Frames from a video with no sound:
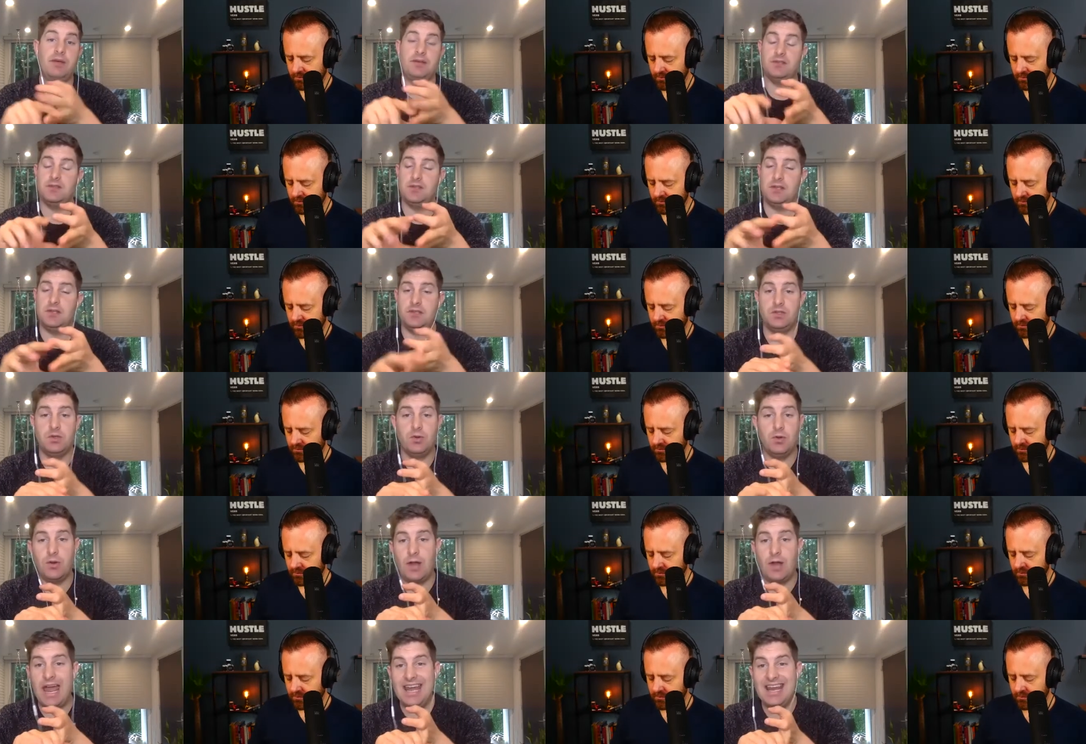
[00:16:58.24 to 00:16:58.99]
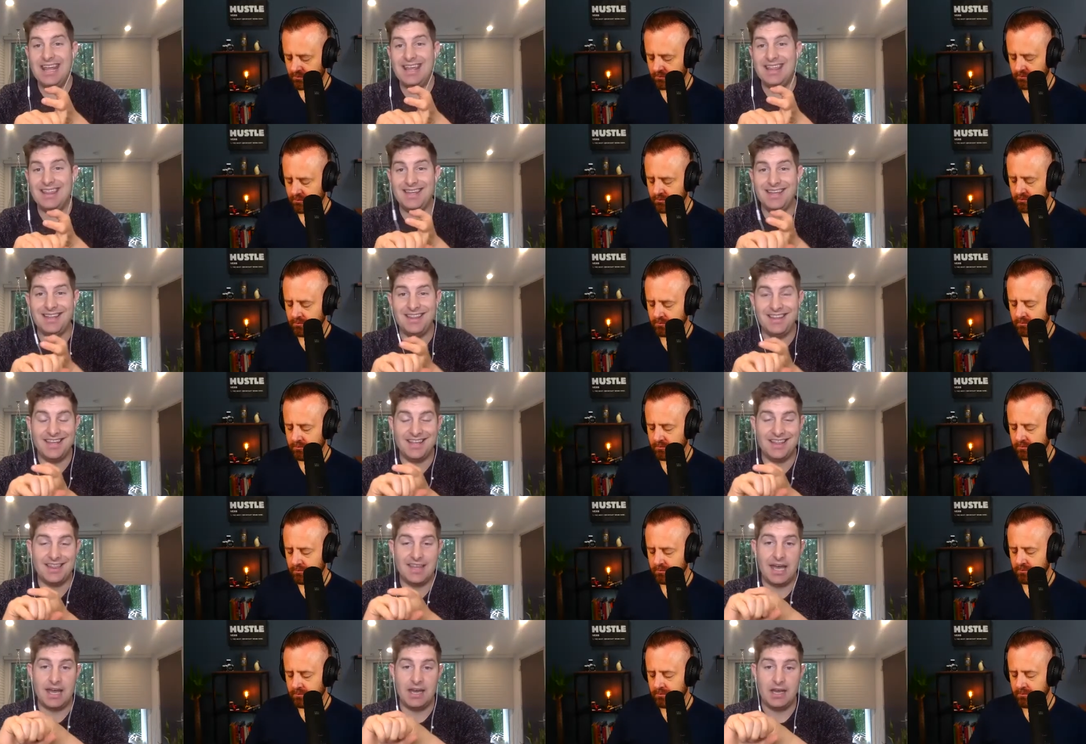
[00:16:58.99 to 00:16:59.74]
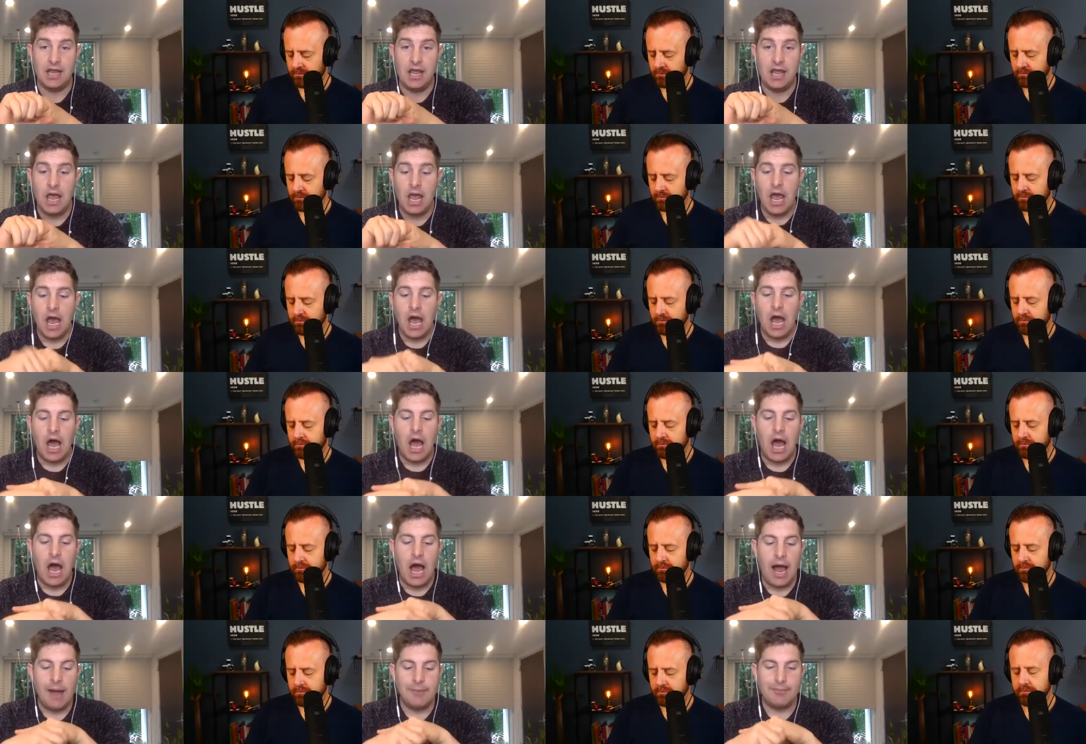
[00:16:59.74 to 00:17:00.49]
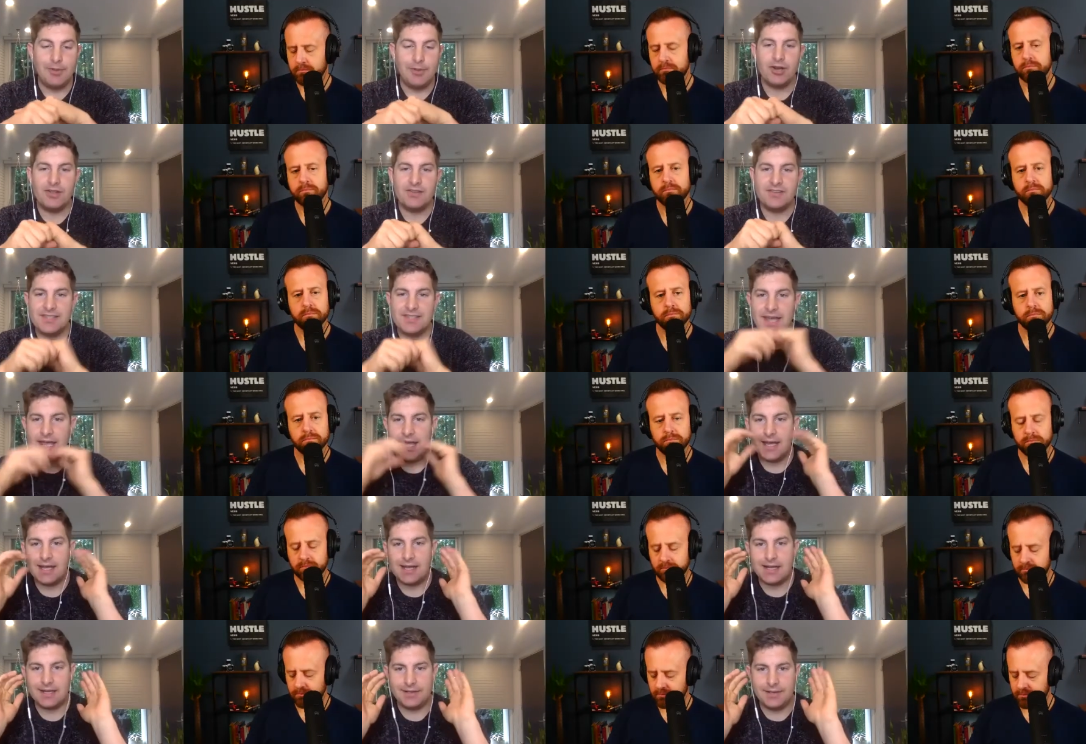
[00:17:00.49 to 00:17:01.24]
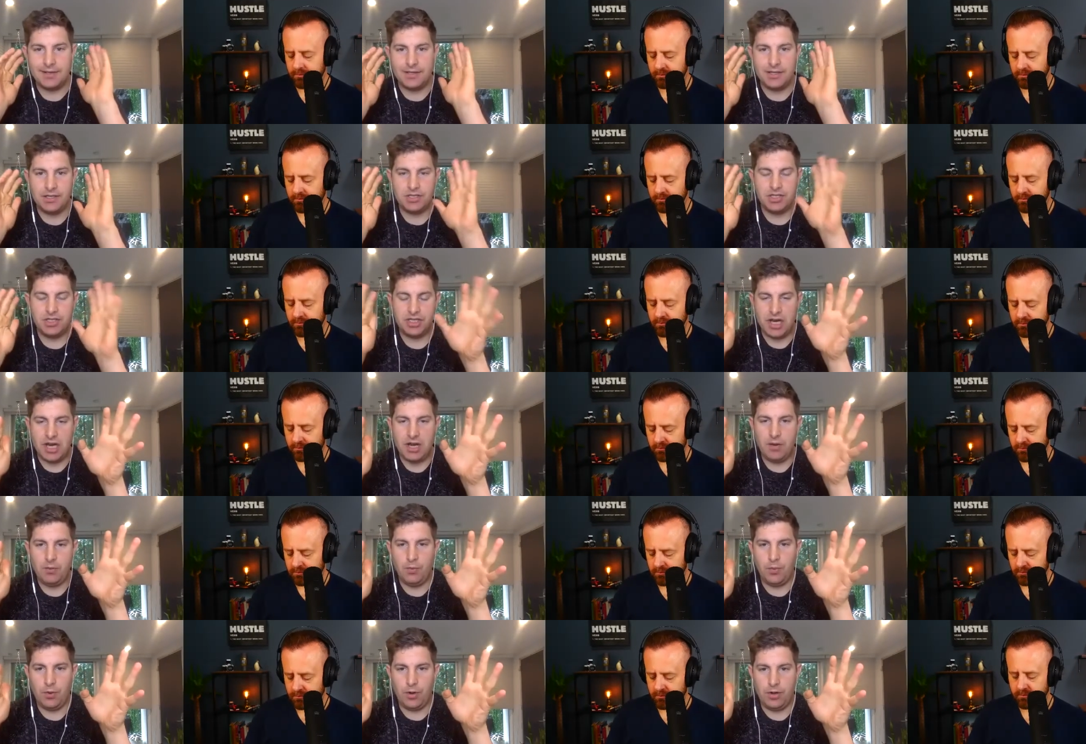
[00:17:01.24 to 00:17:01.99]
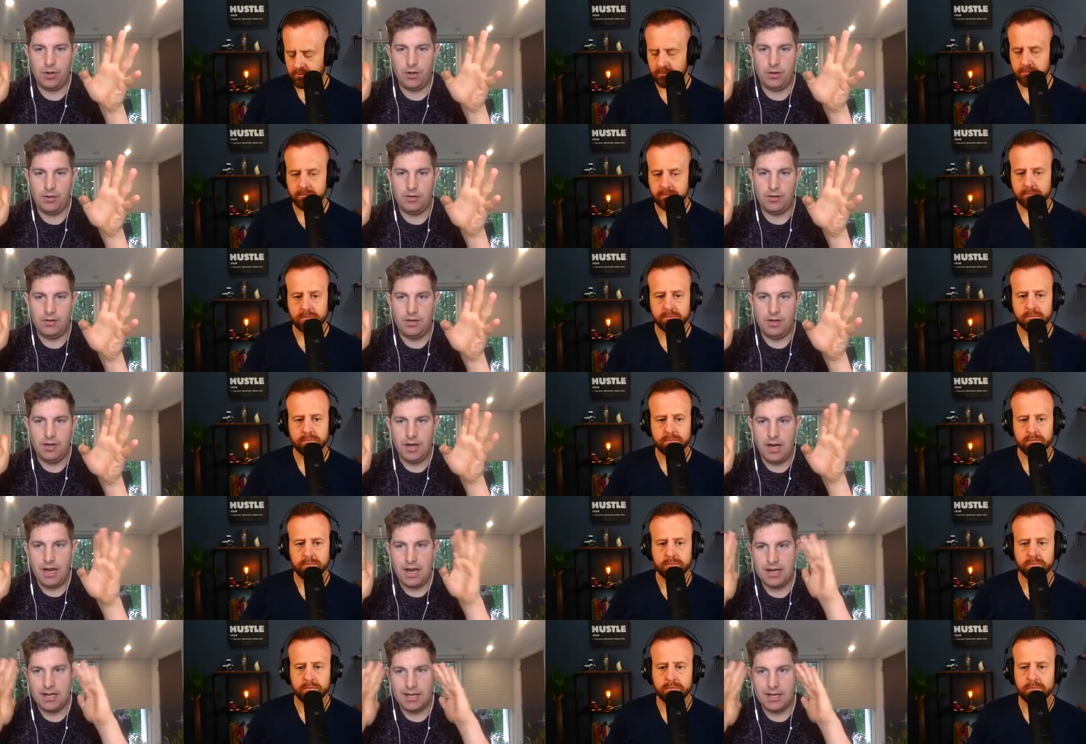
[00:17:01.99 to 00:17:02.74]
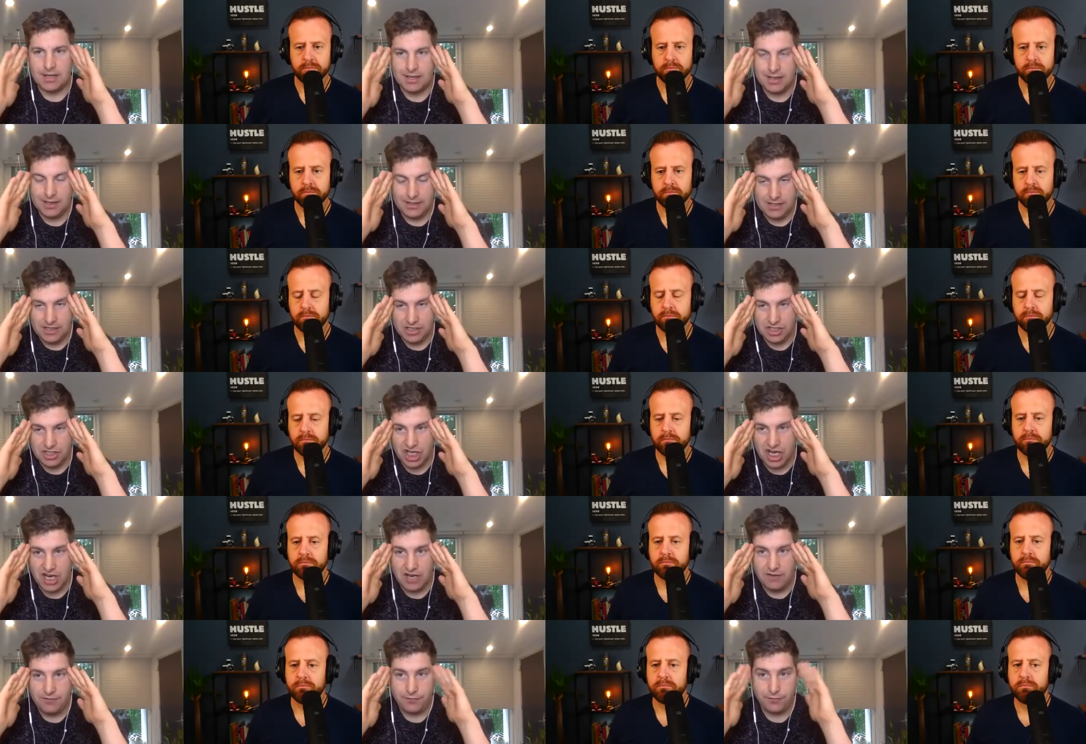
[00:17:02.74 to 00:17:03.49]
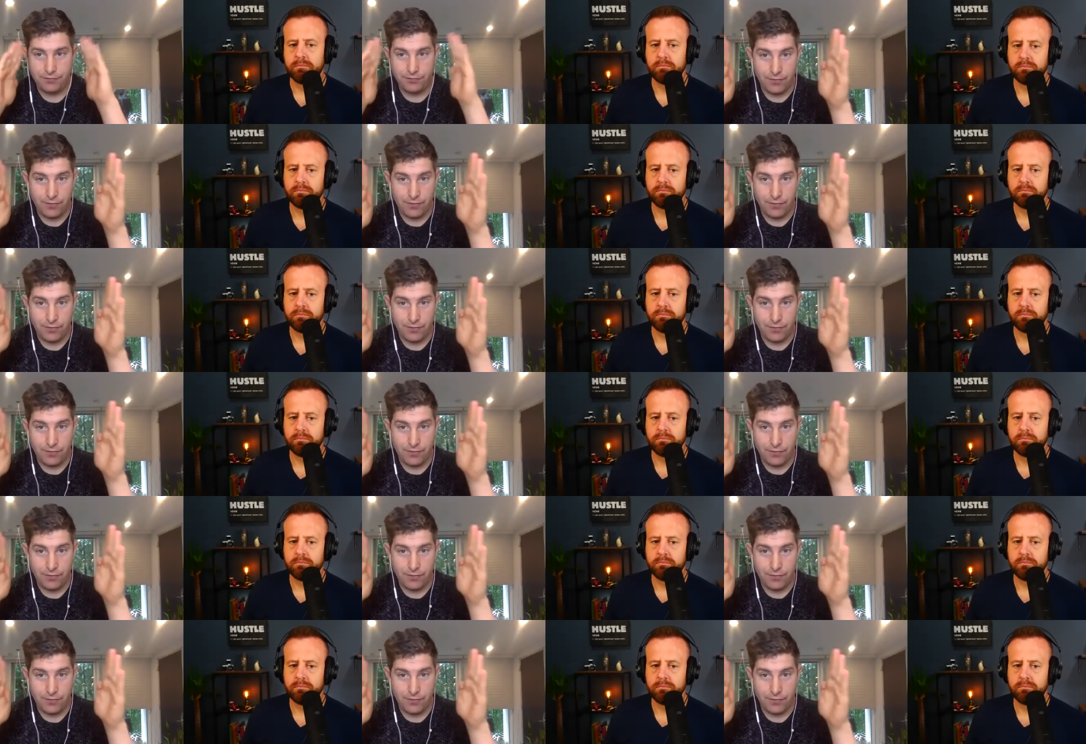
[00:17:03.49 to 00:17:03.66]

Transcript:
Speaker 1: a business or anything like that. I'm going to say a cliche word and a cliche